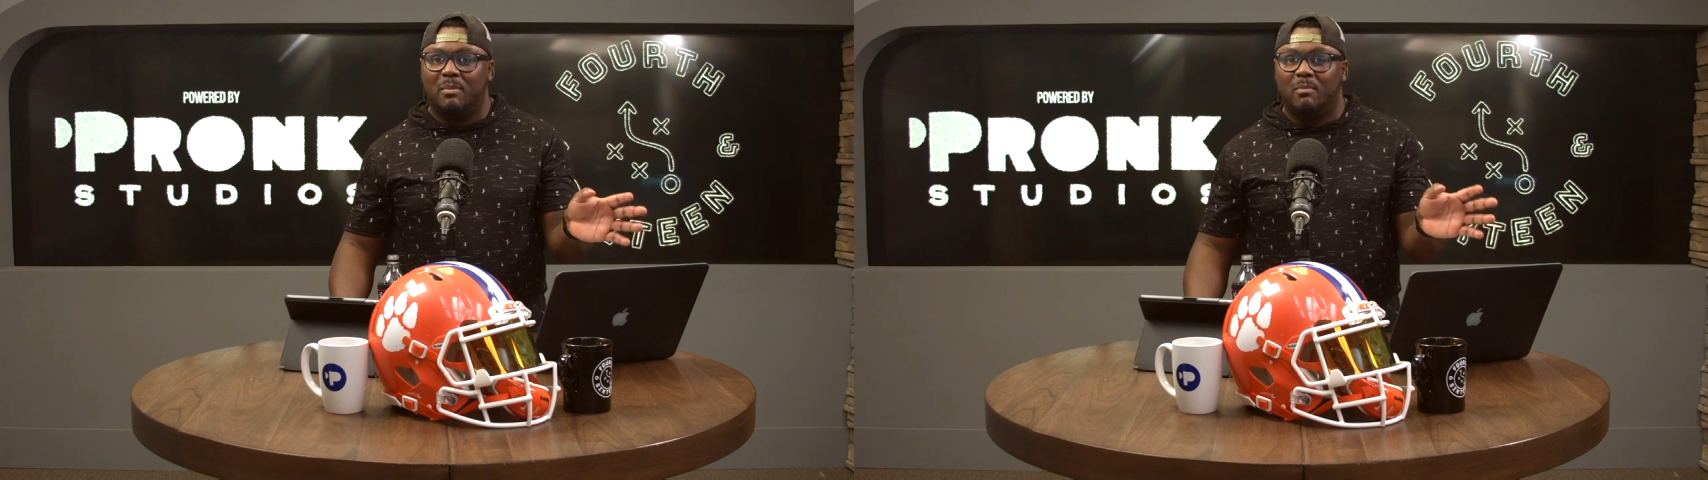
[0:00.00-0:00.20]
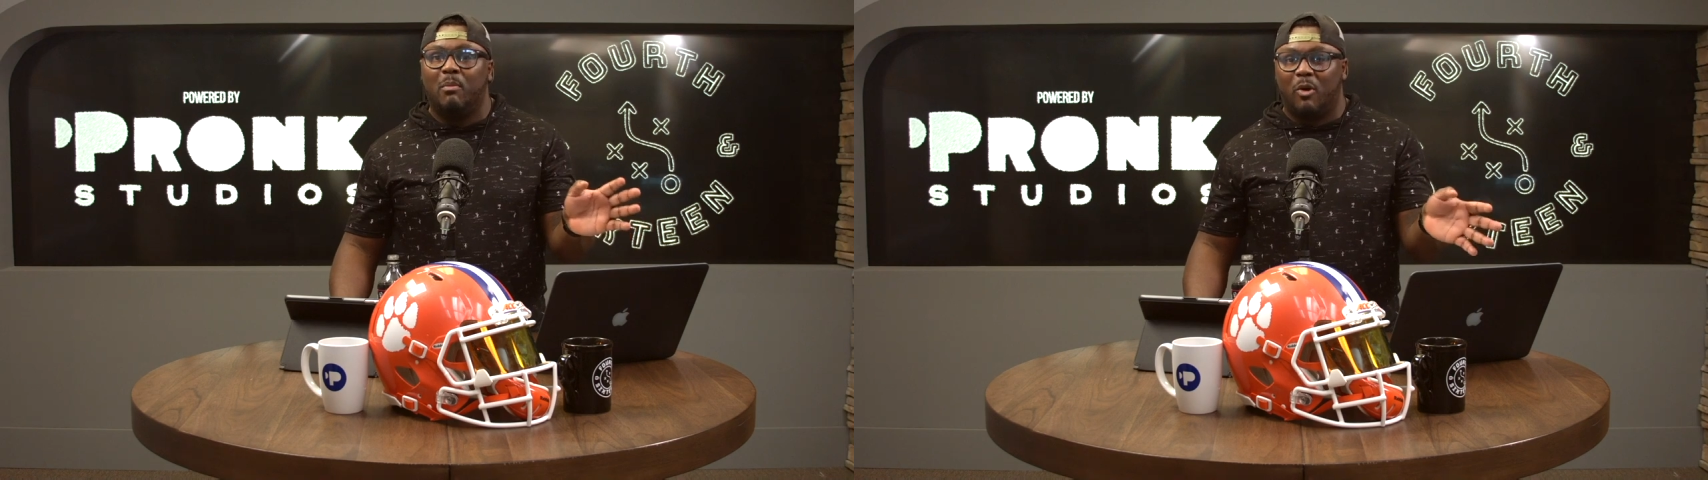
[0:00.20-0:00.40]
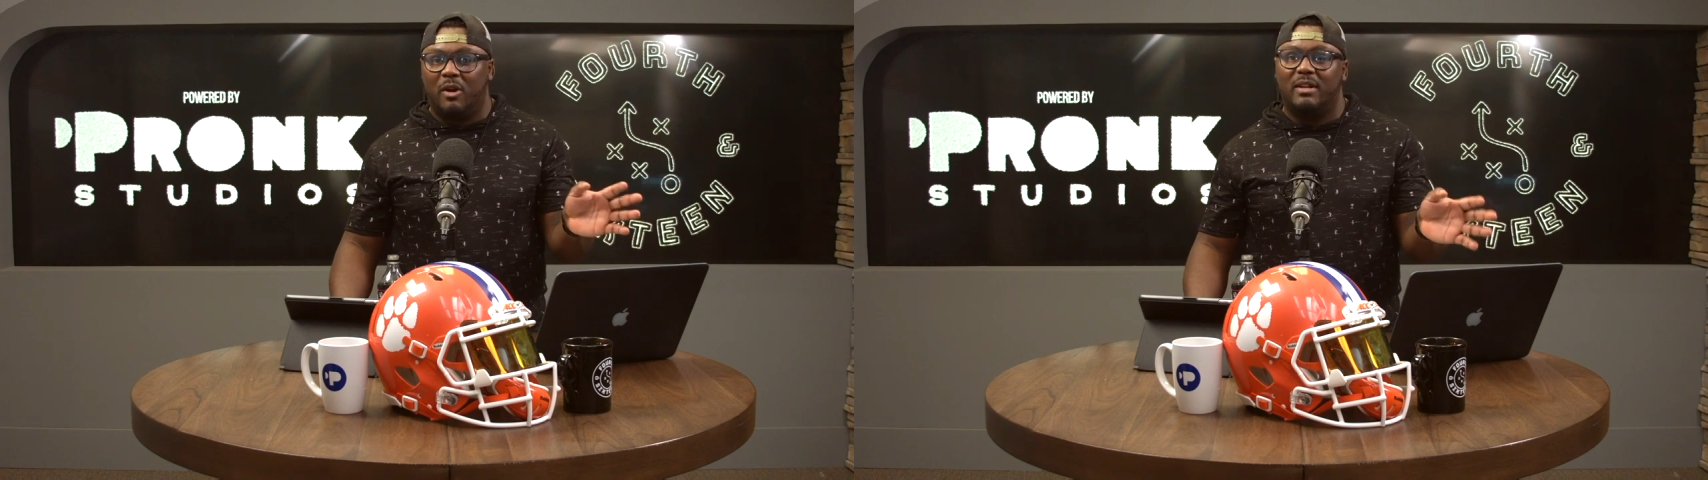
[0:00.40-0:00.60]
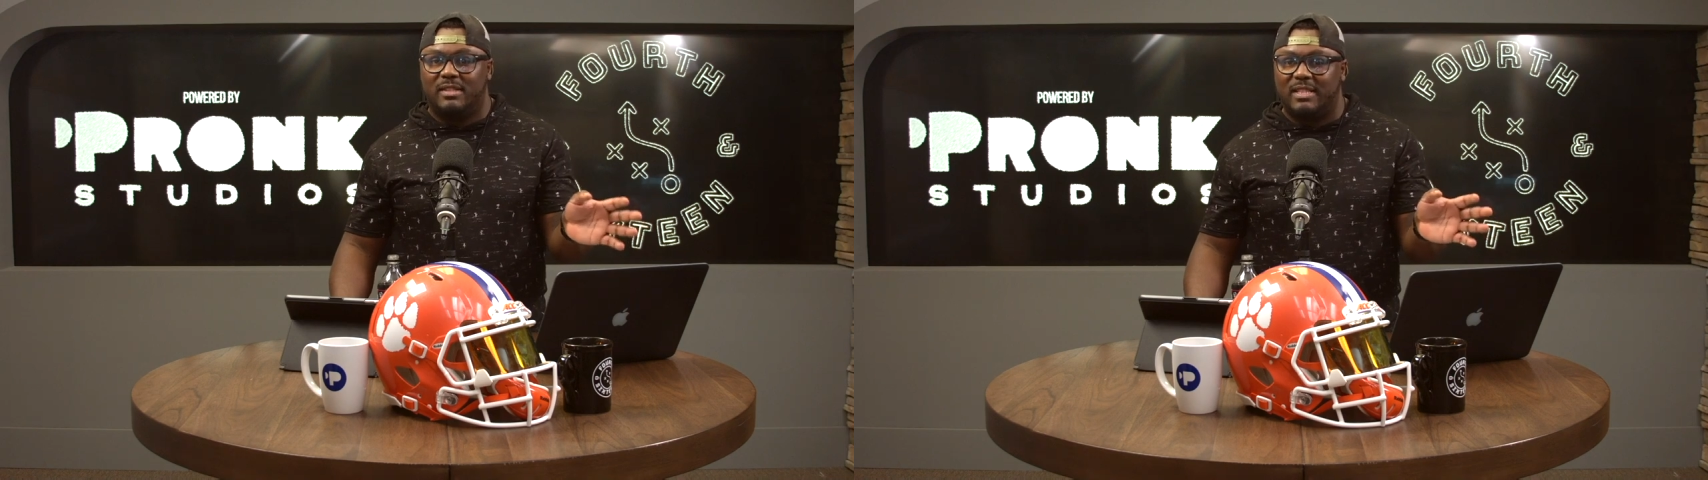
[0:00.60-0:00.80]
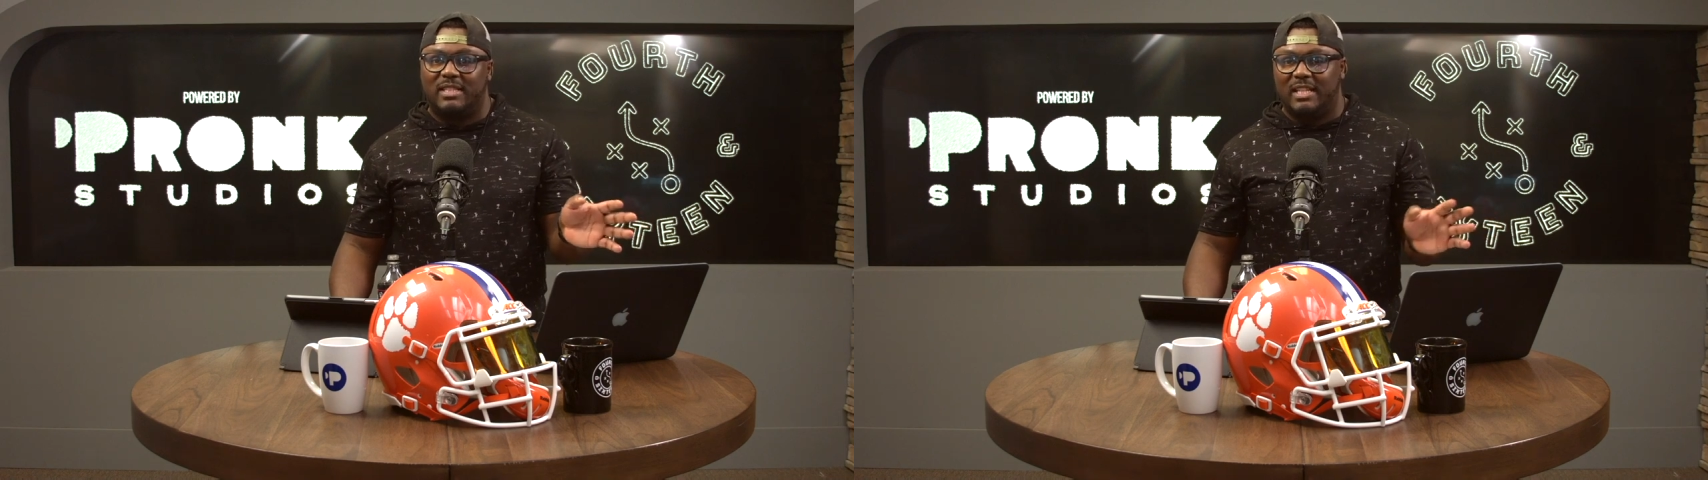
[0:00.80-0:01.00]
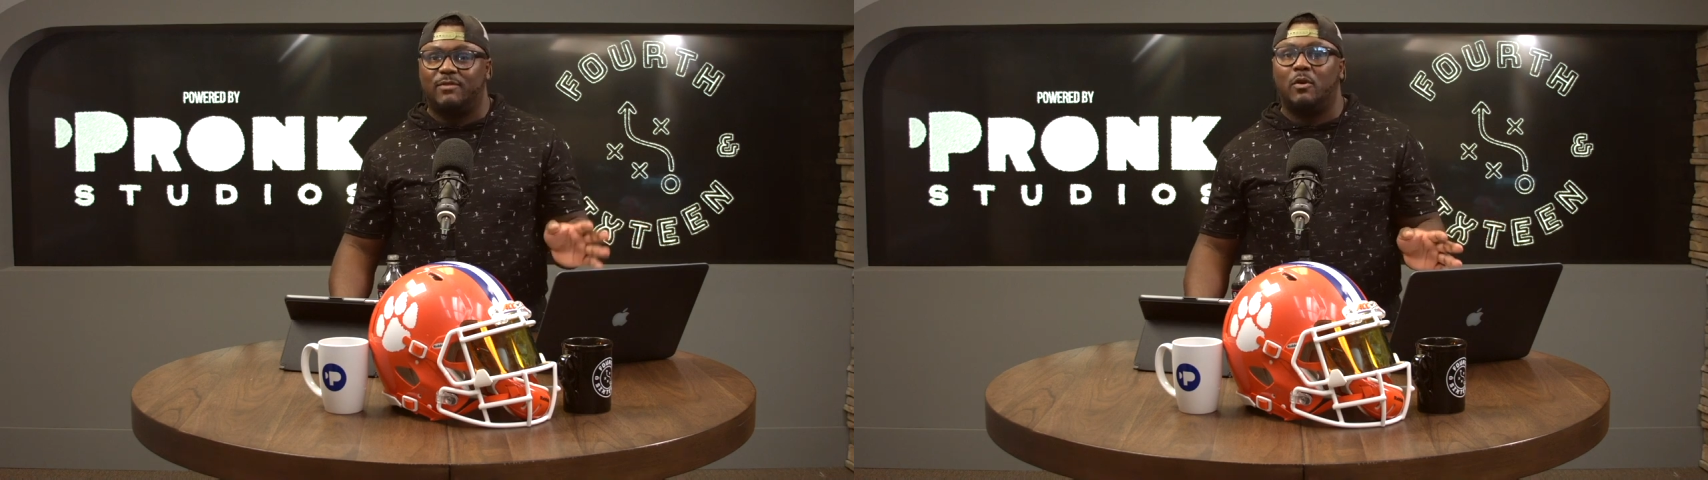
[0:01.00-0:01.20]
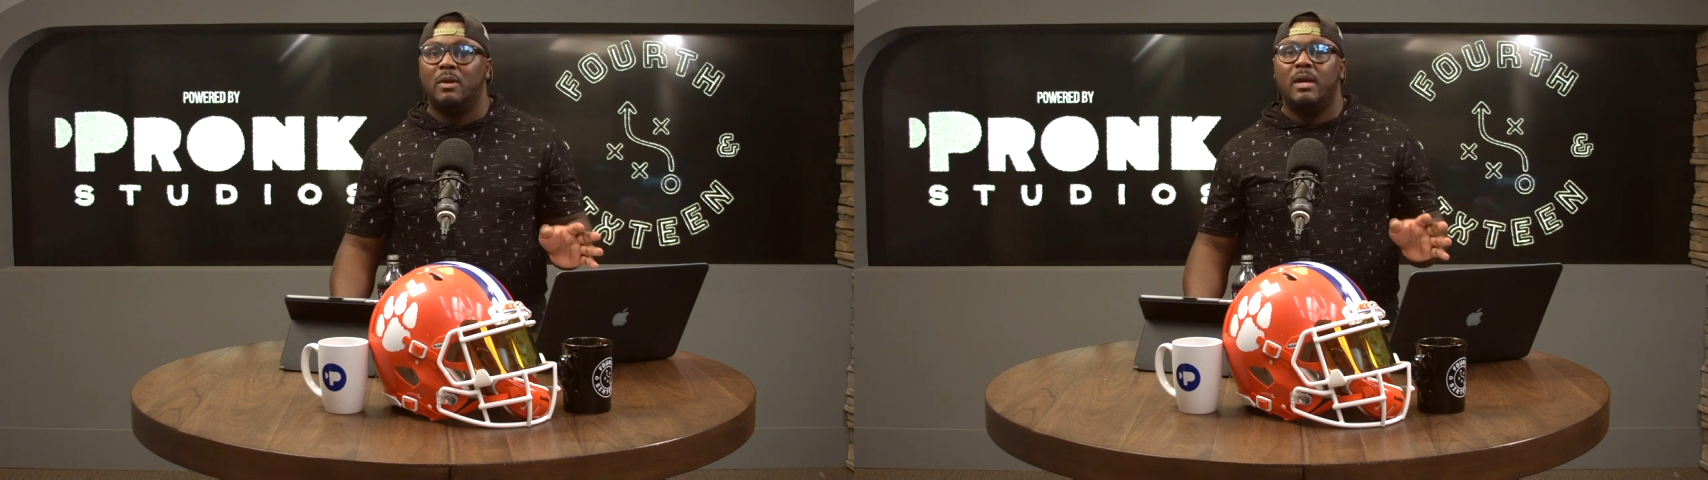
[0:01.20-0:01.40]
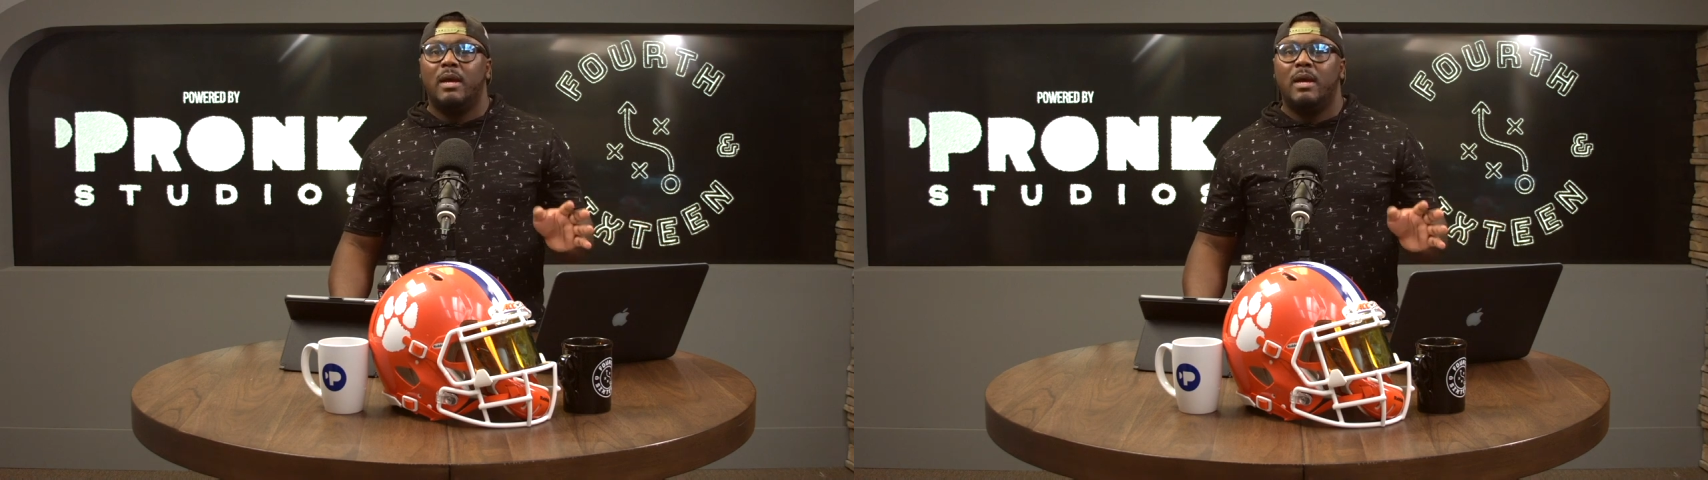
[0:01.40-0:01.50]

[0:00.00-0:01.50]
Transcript: more unsuccessful.